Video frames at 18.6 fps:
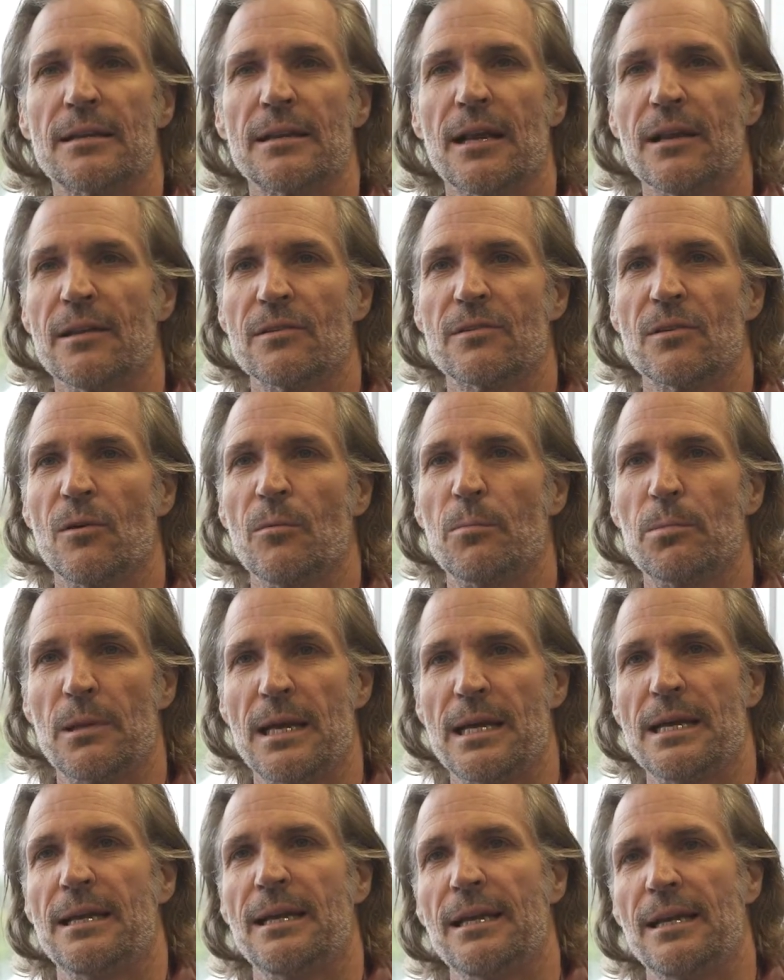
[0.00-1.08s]
And so
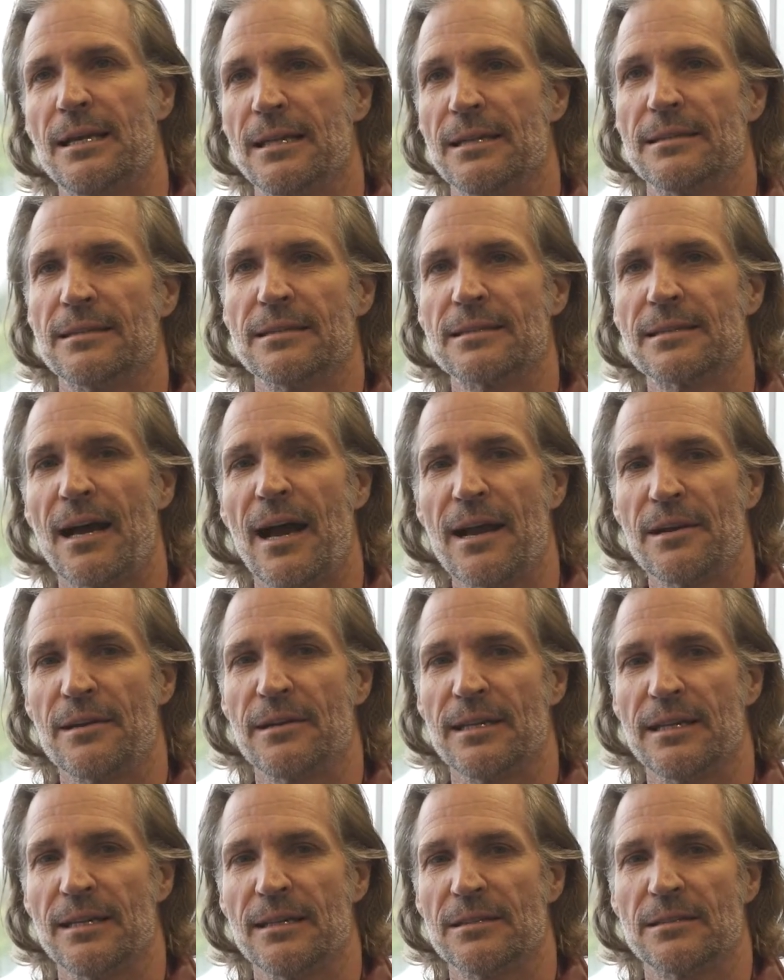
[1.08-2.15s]
playing it in its
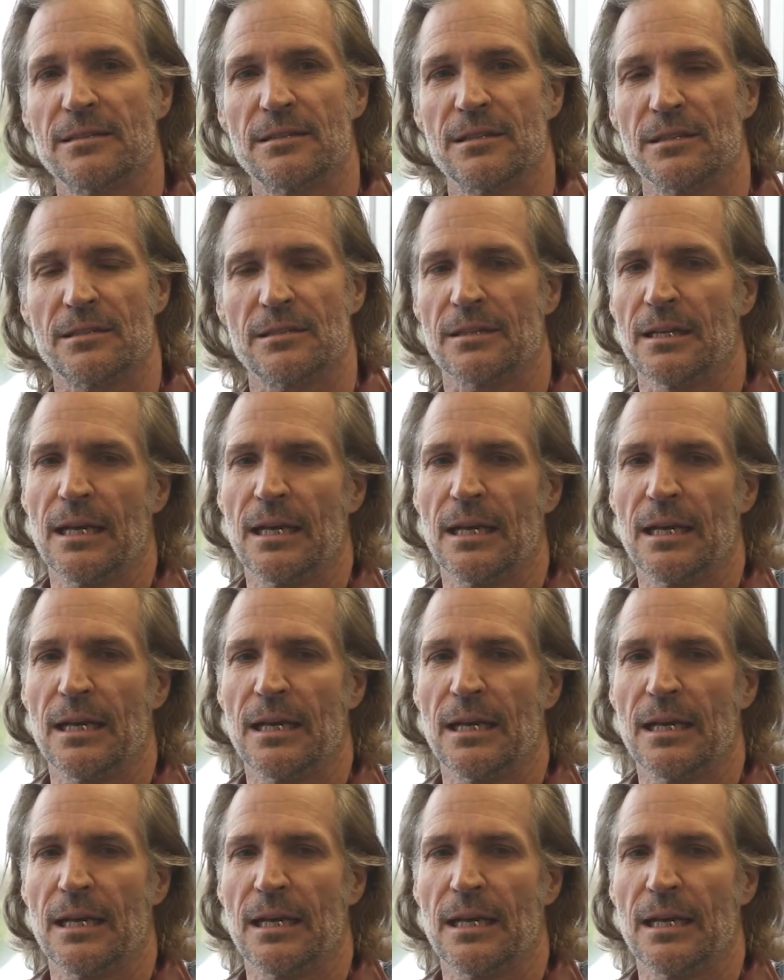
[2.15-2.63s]
entirety is just,